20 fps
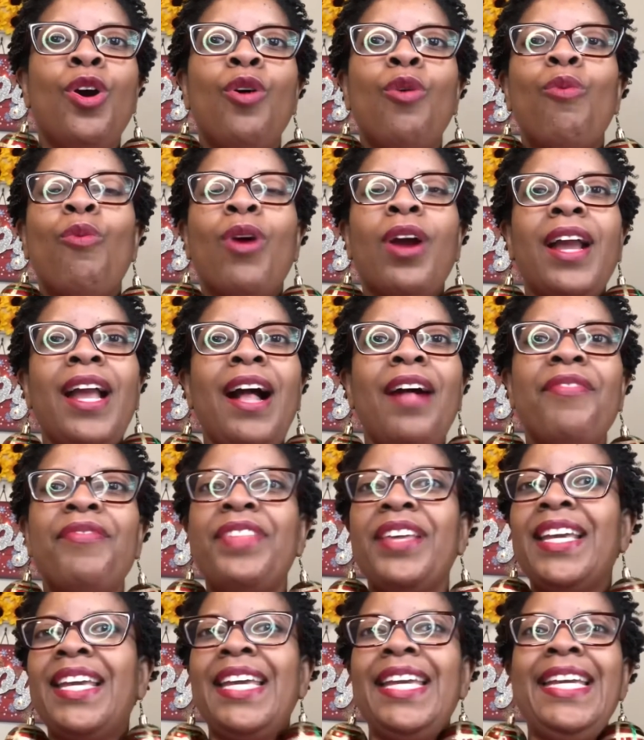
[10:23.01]
Work out
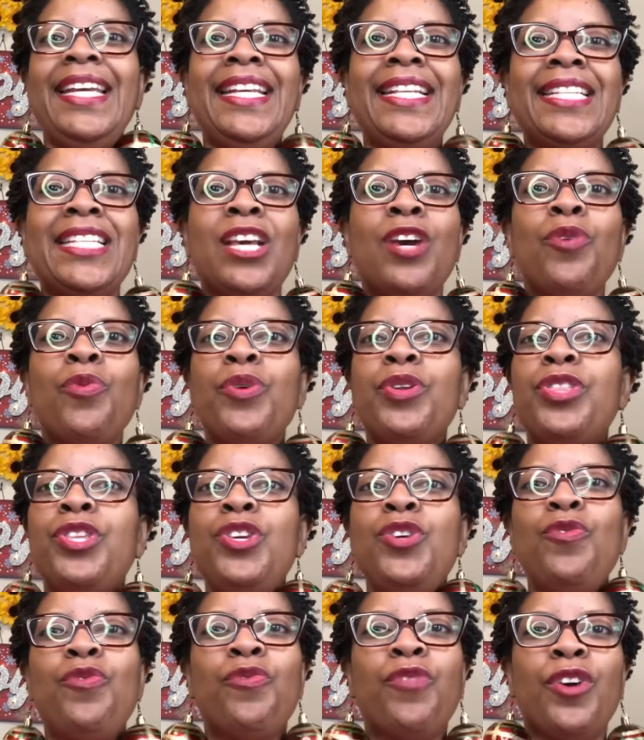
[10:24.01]
the kinks with
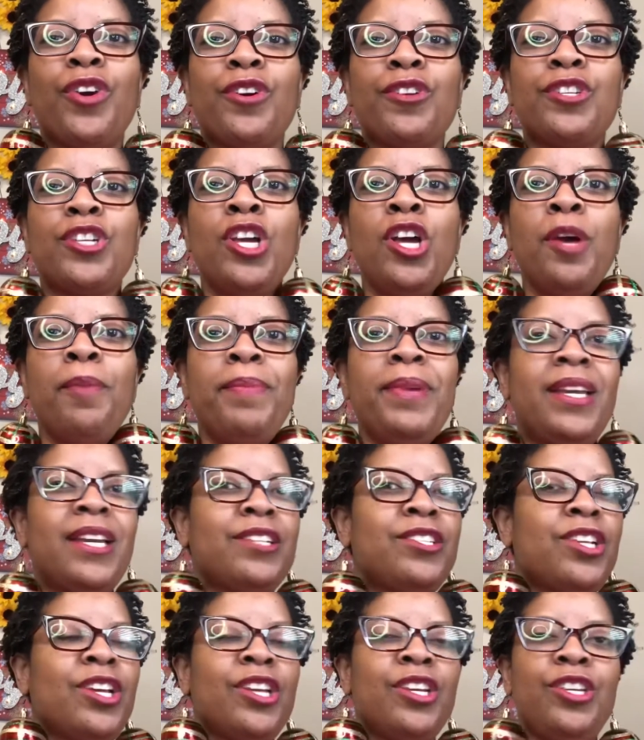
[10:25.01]
you first
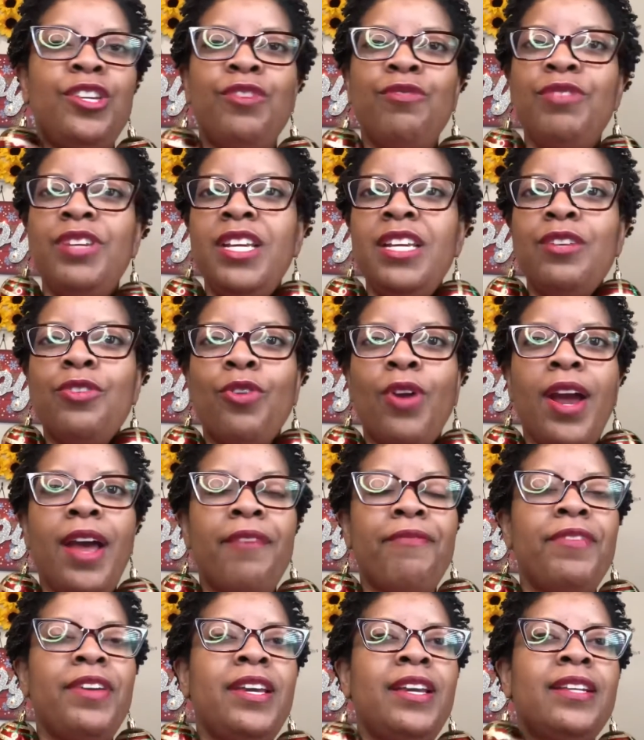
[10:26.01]
because you need
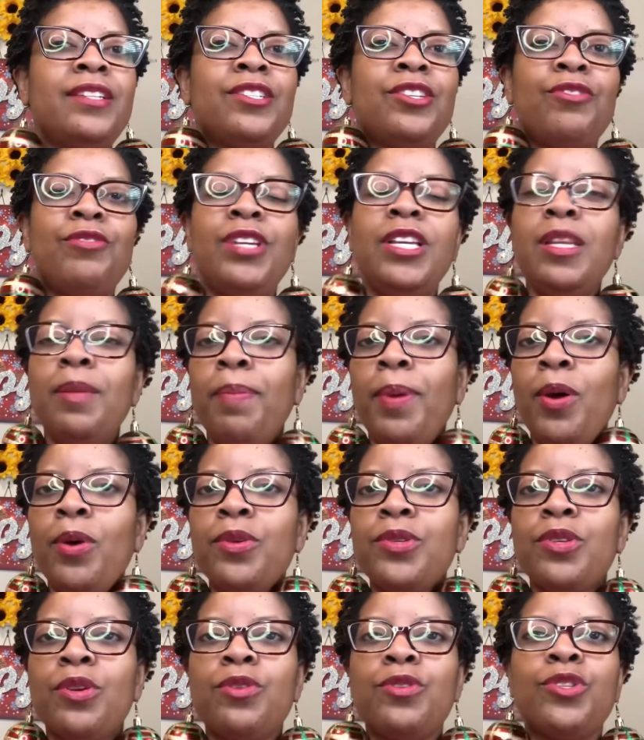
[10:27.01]
graphics, you need to
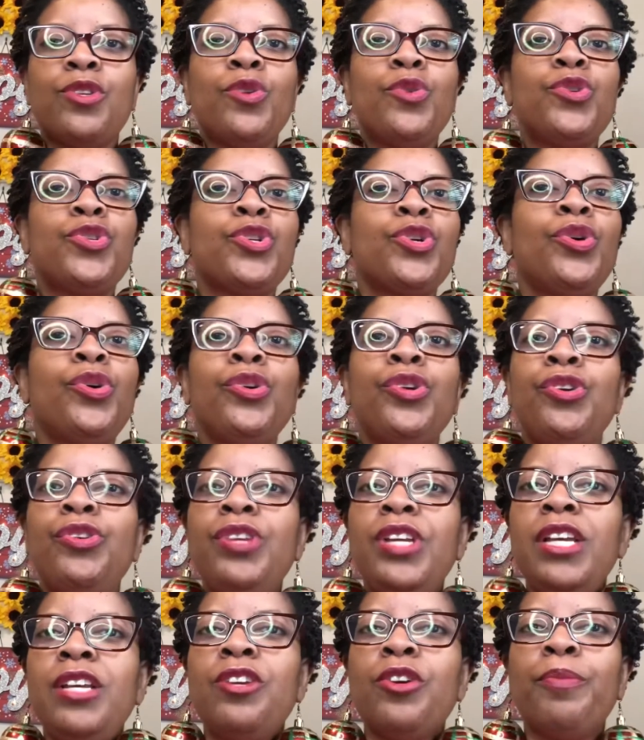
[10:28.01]
post on social, you
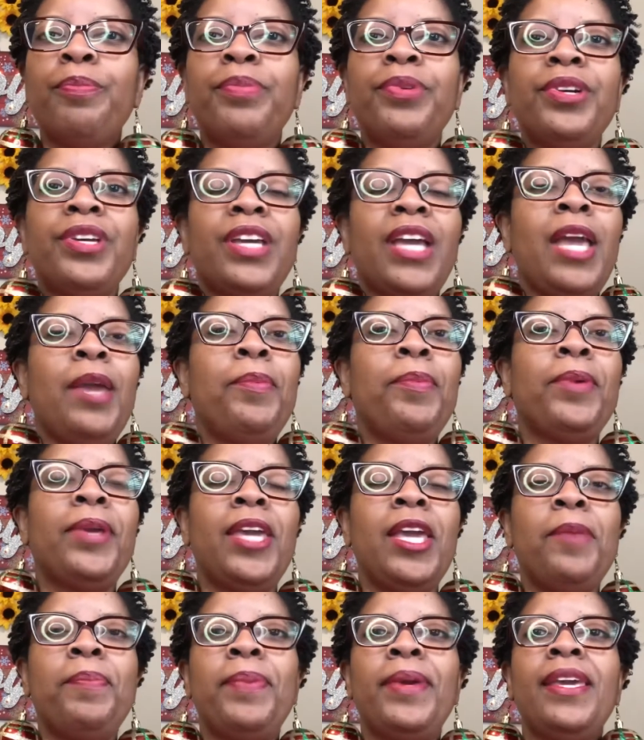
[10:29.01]
need your
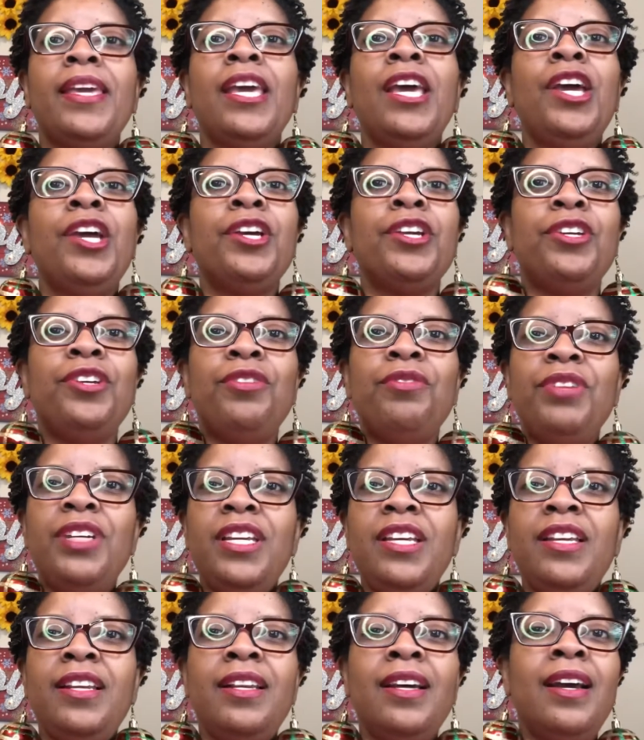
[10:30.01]
bookkeeping, you
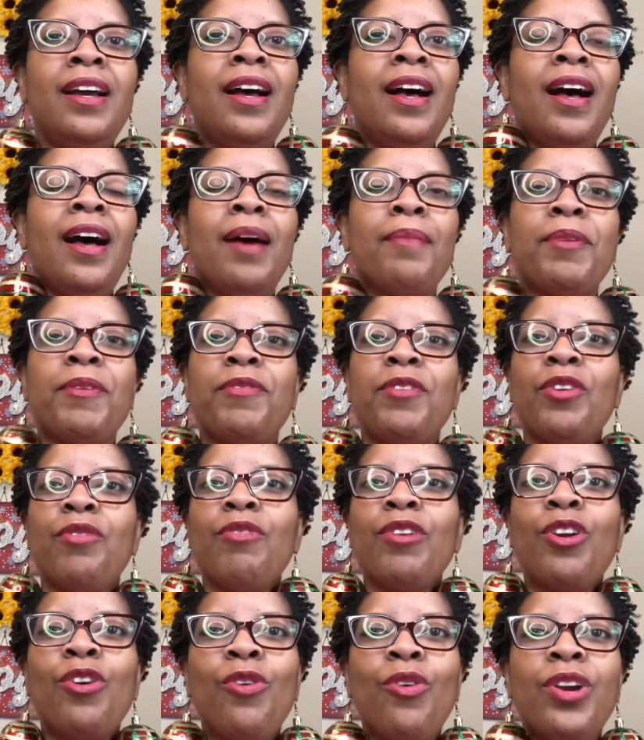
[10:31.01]
need, um, if you're
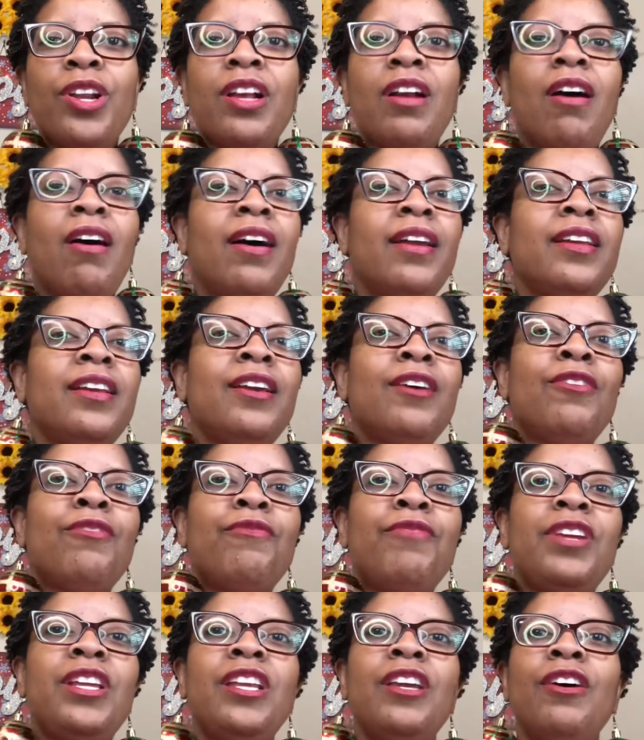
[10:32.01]
recording audio,
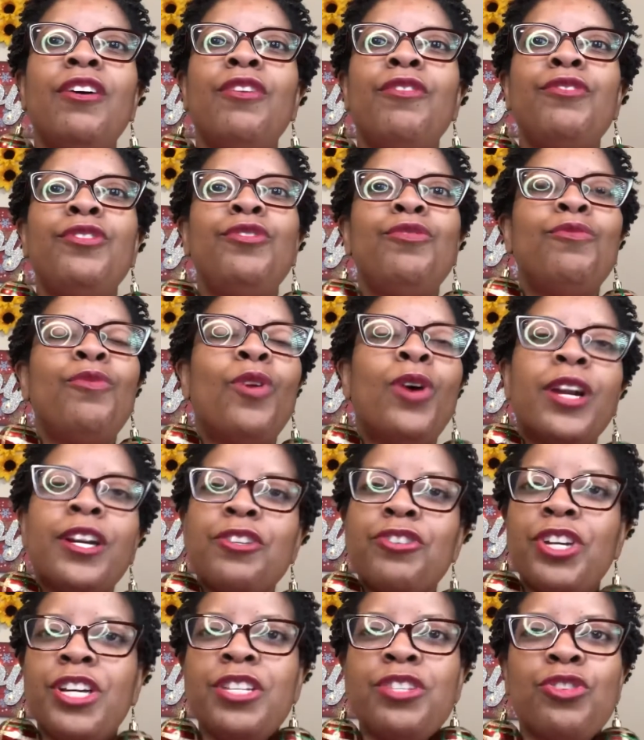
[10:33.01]
video, you want a
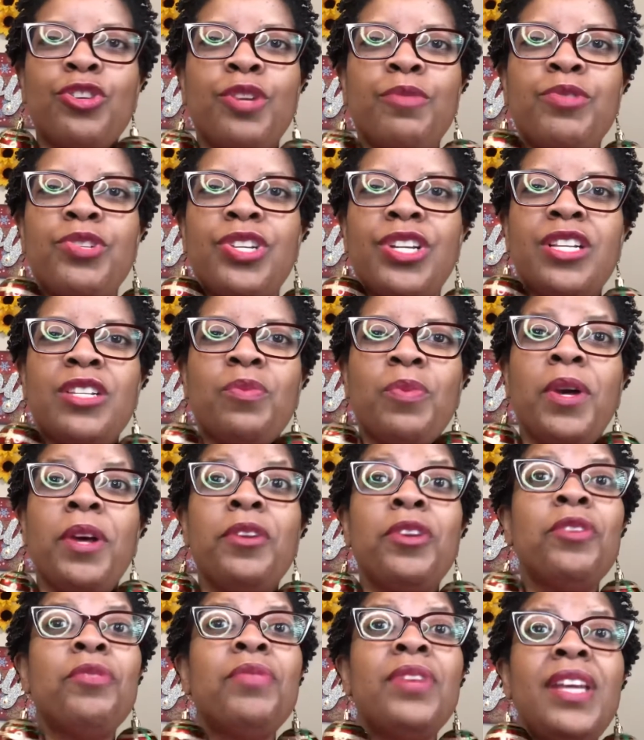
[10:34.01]
transcription as well,
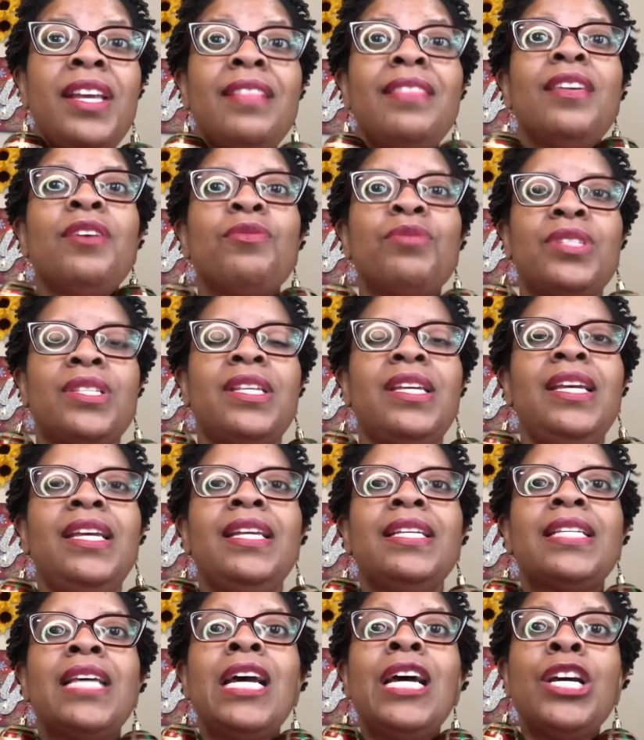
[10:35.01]
you need those
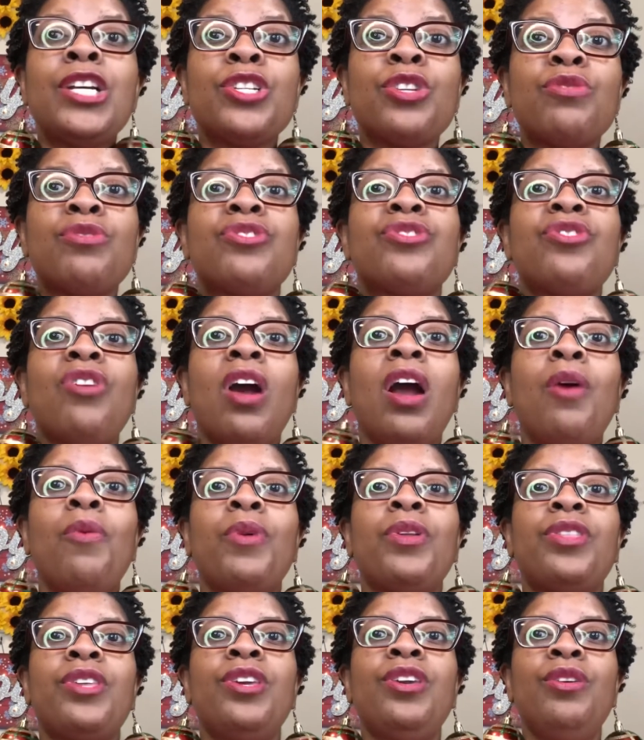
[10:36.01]
things. So start
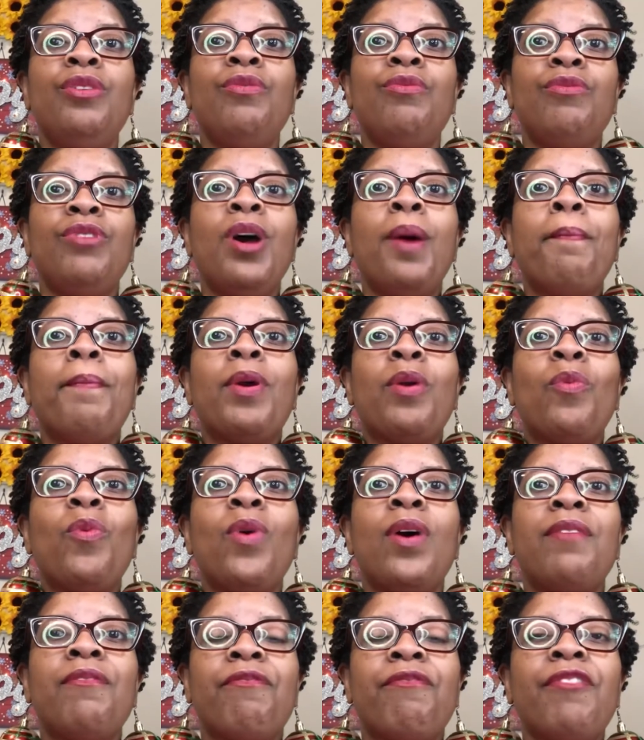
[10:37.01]
with you, number
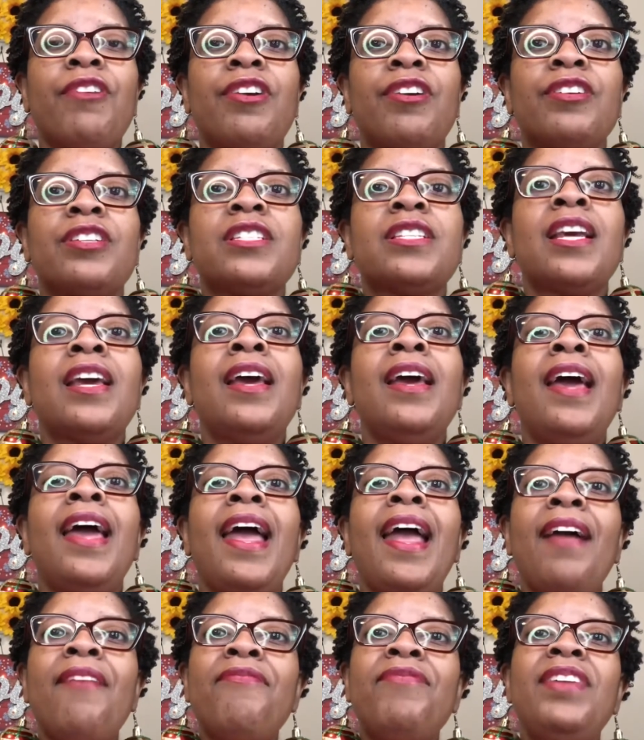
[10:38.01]
one first,
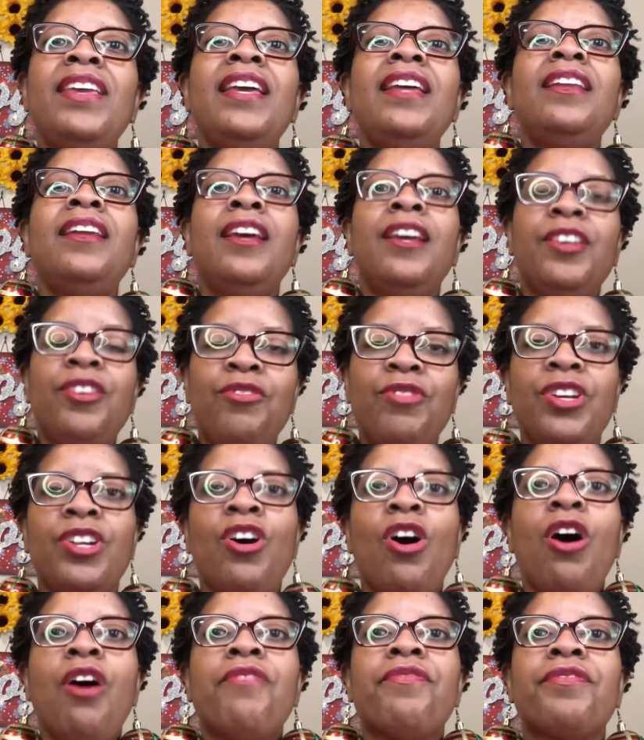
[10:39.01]
and then you can
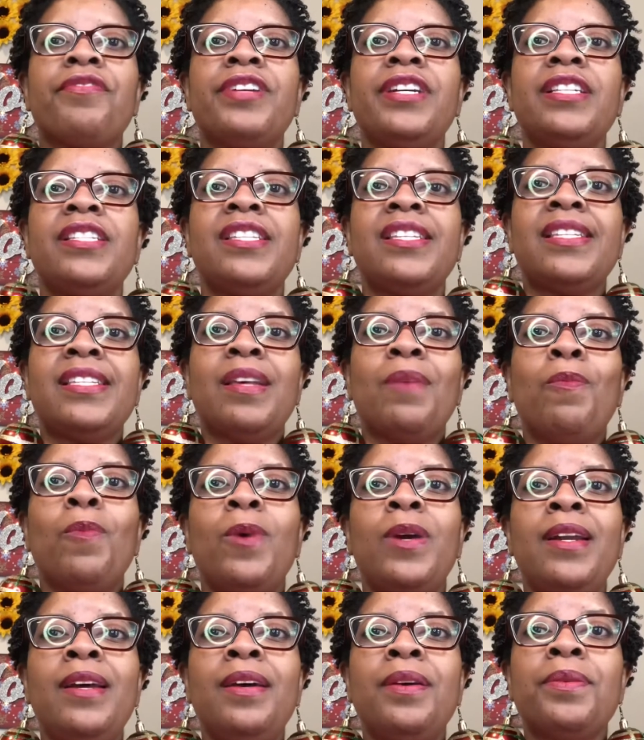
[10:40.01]
offer it to
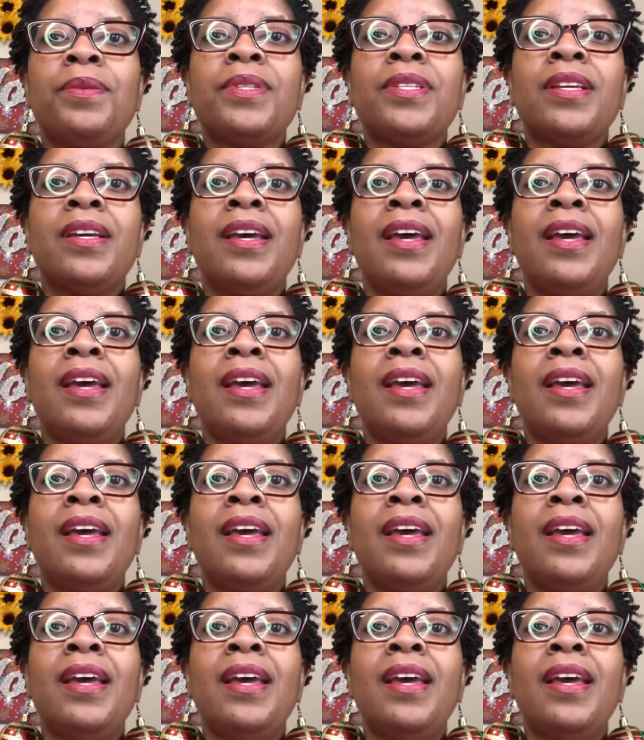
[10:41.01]
someone else.